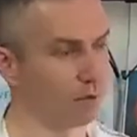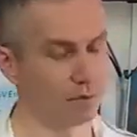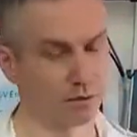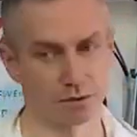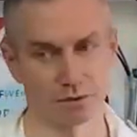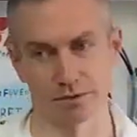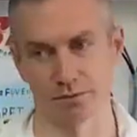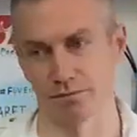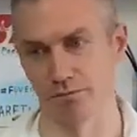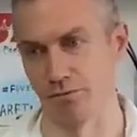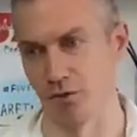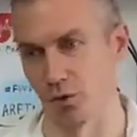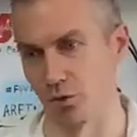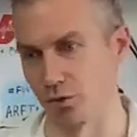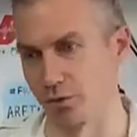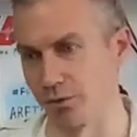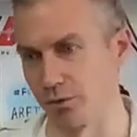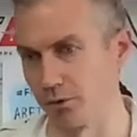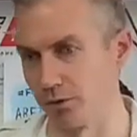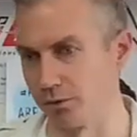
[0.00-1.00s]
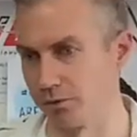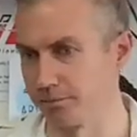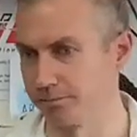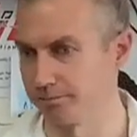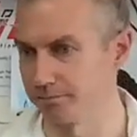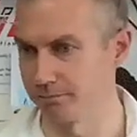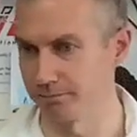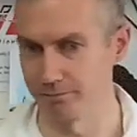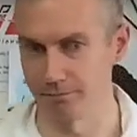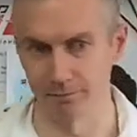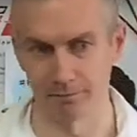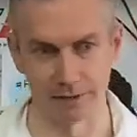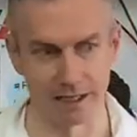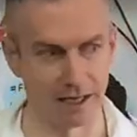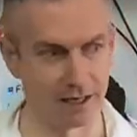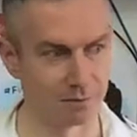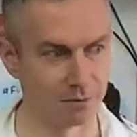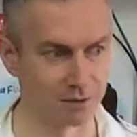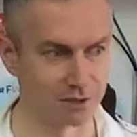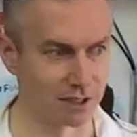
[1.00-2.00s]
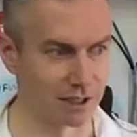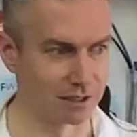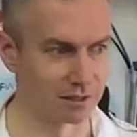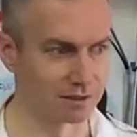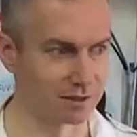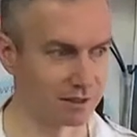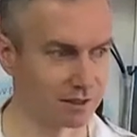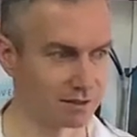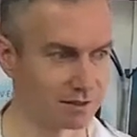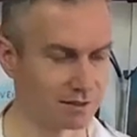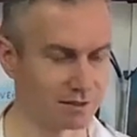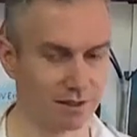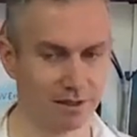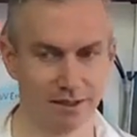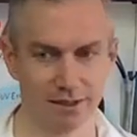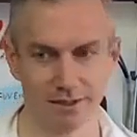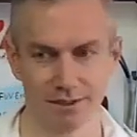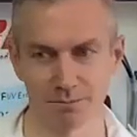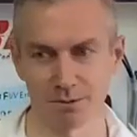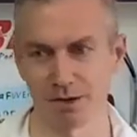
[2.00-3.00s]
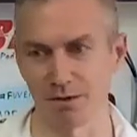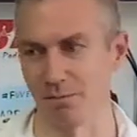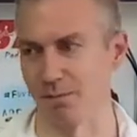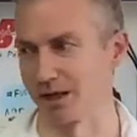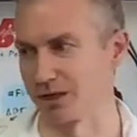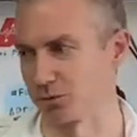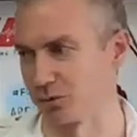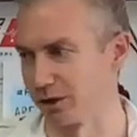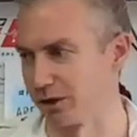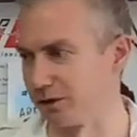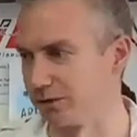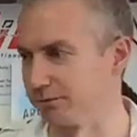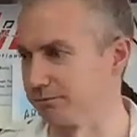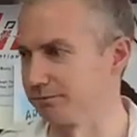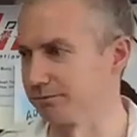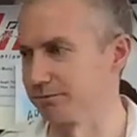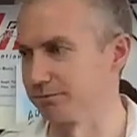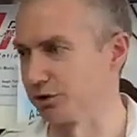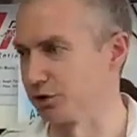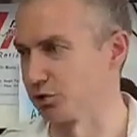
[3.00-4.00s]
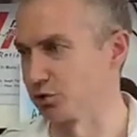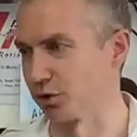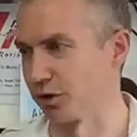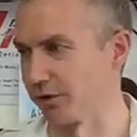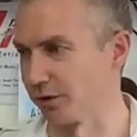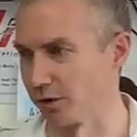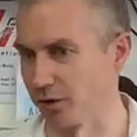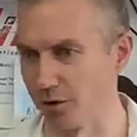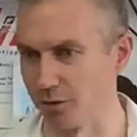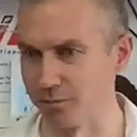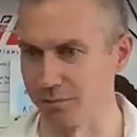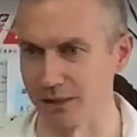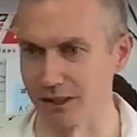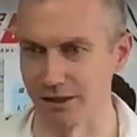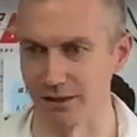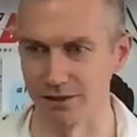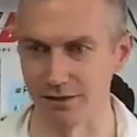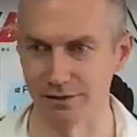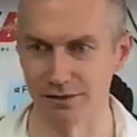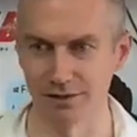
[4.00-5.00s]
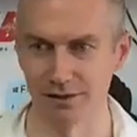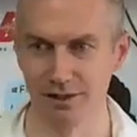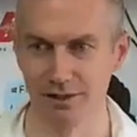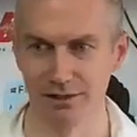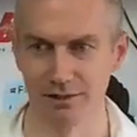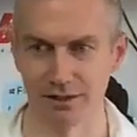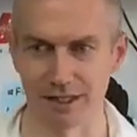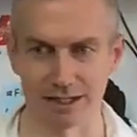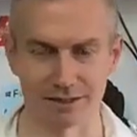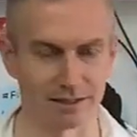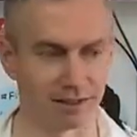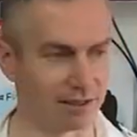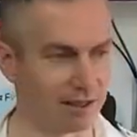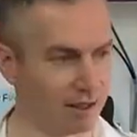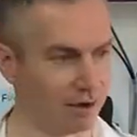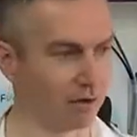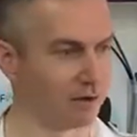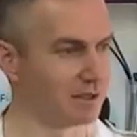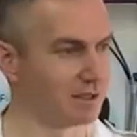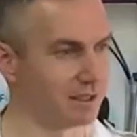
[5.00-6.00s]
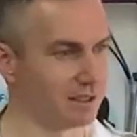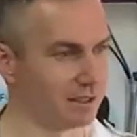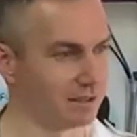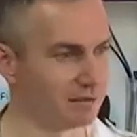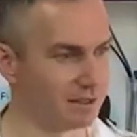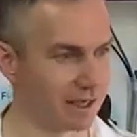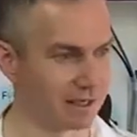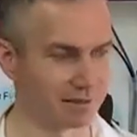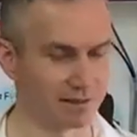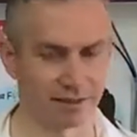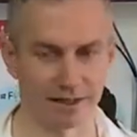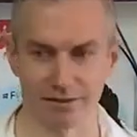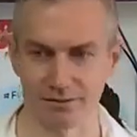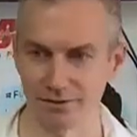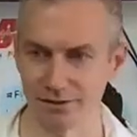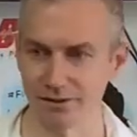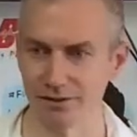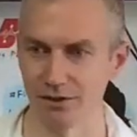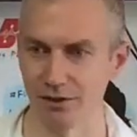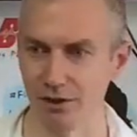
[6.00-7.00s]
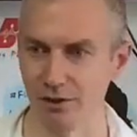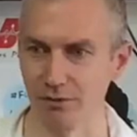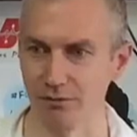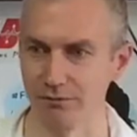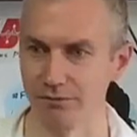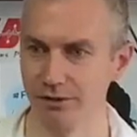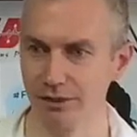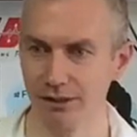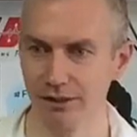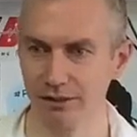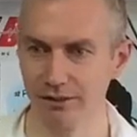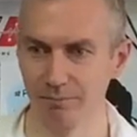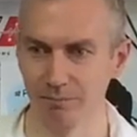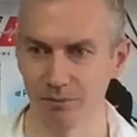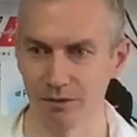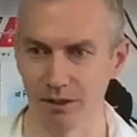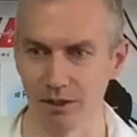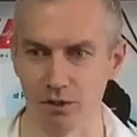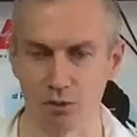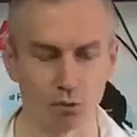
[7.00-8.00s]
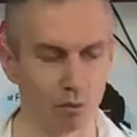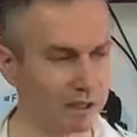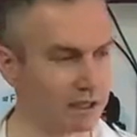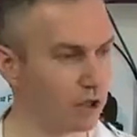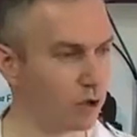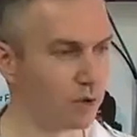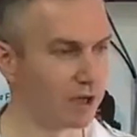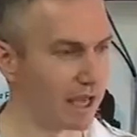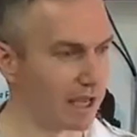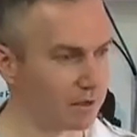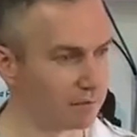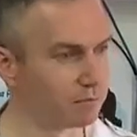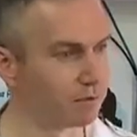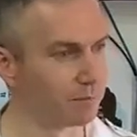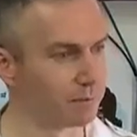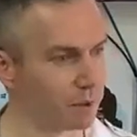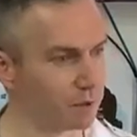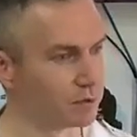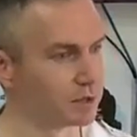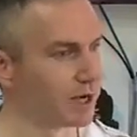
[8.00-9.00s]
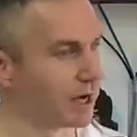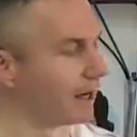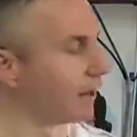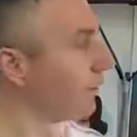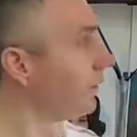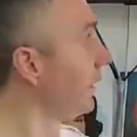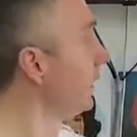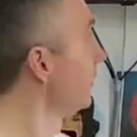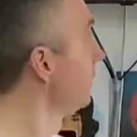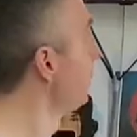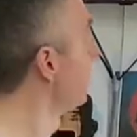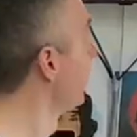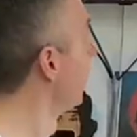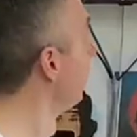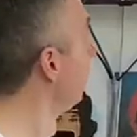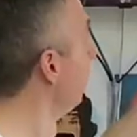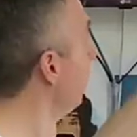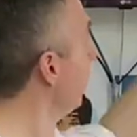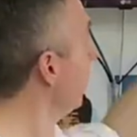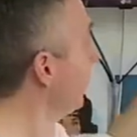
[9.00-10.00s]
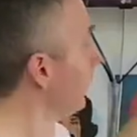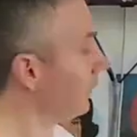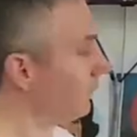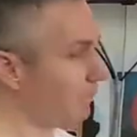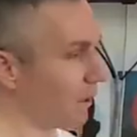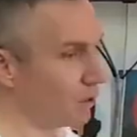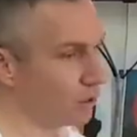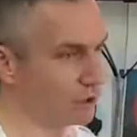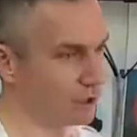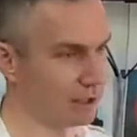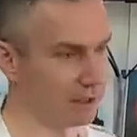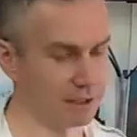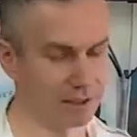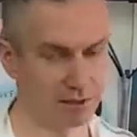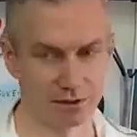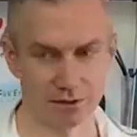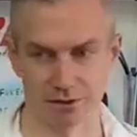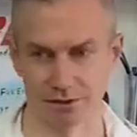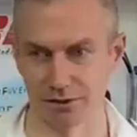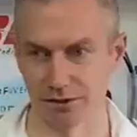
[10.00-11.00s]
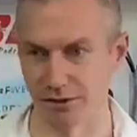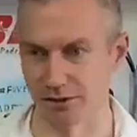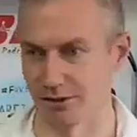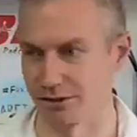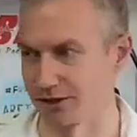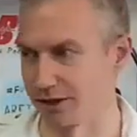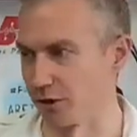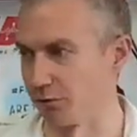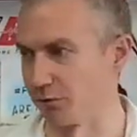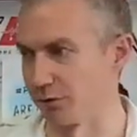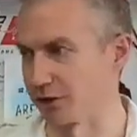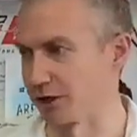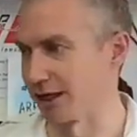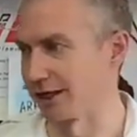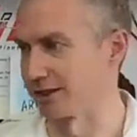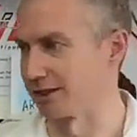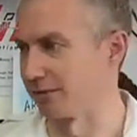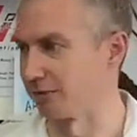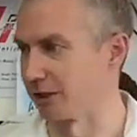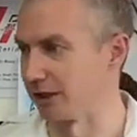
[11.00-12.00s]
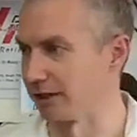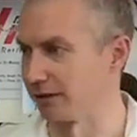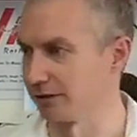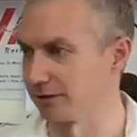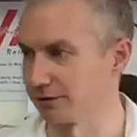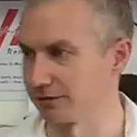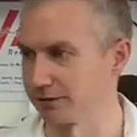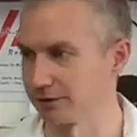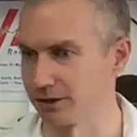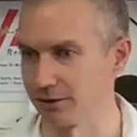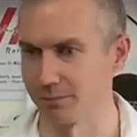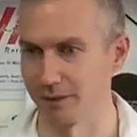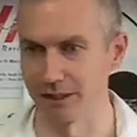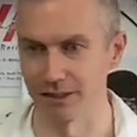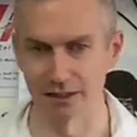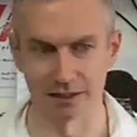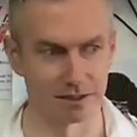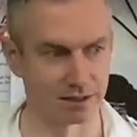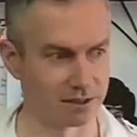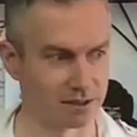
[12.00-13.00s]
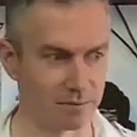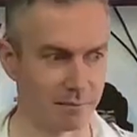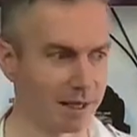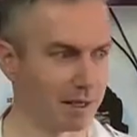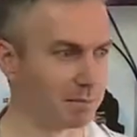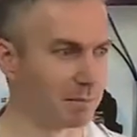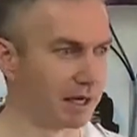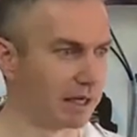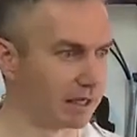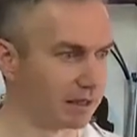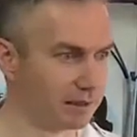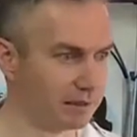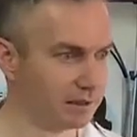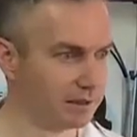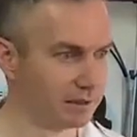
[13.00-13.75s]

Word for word: there's vulnerable animals that exist, probably best we don't destroy their home because that's a guaranteed death sentence. You don't, you know, relocate from those kind of things. And poaching is just a selfish activity. Somebody does it to make money.